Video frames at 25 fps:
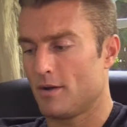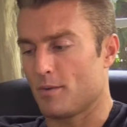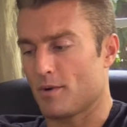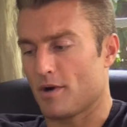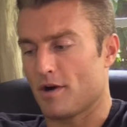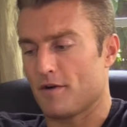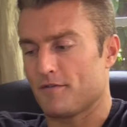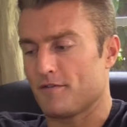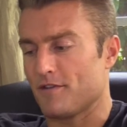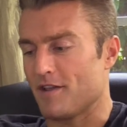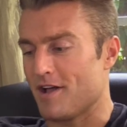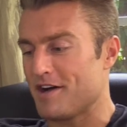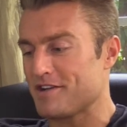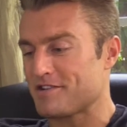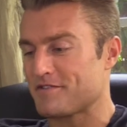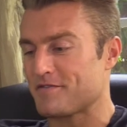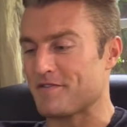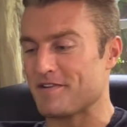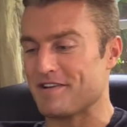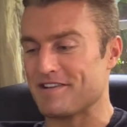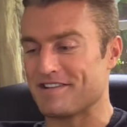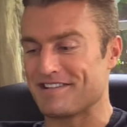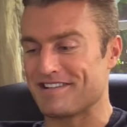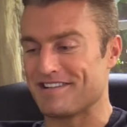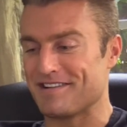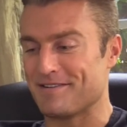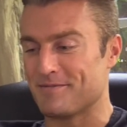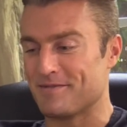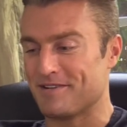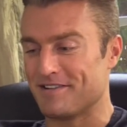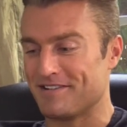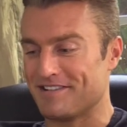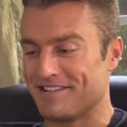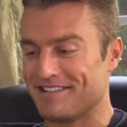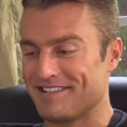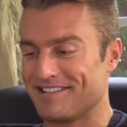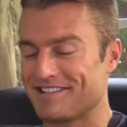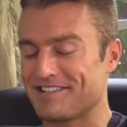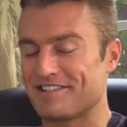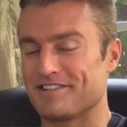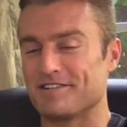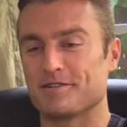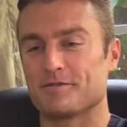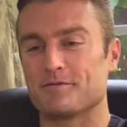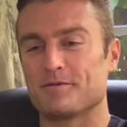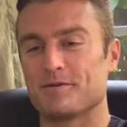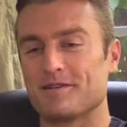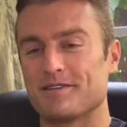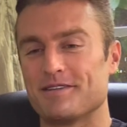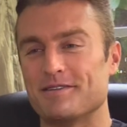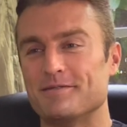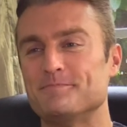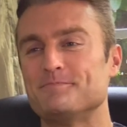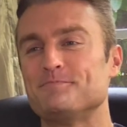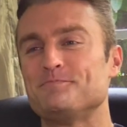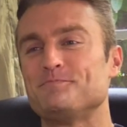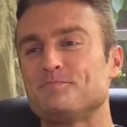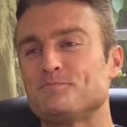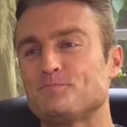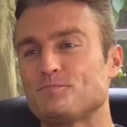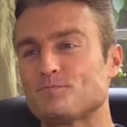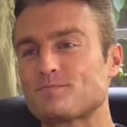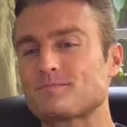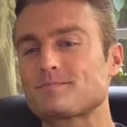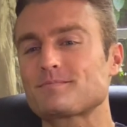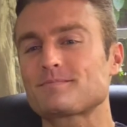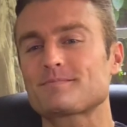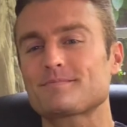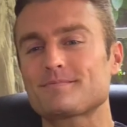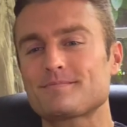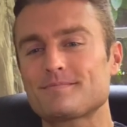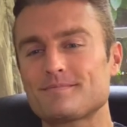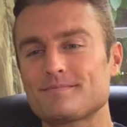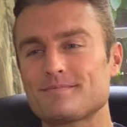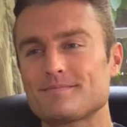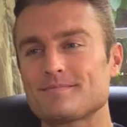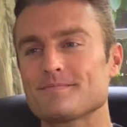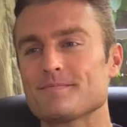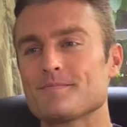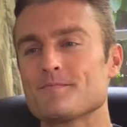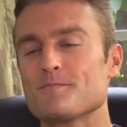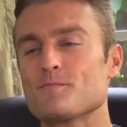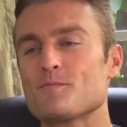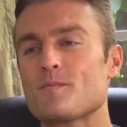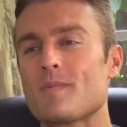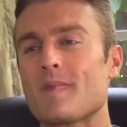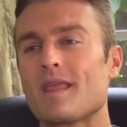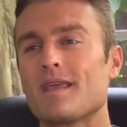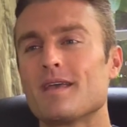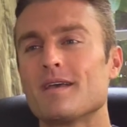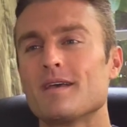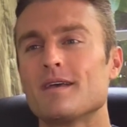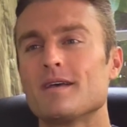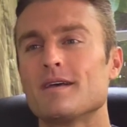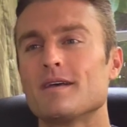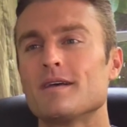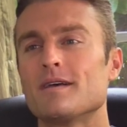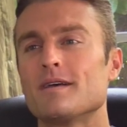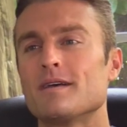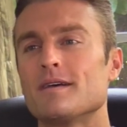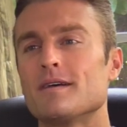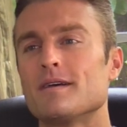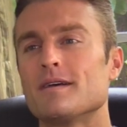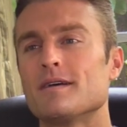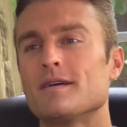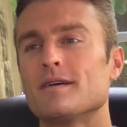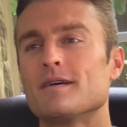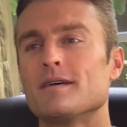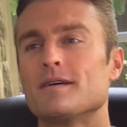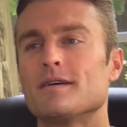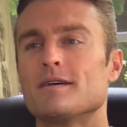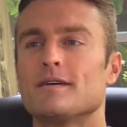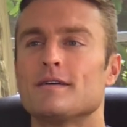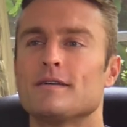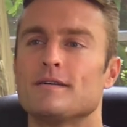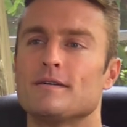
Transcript: what our philosophy is, and I'm gonna stick with it. So, what's your take on the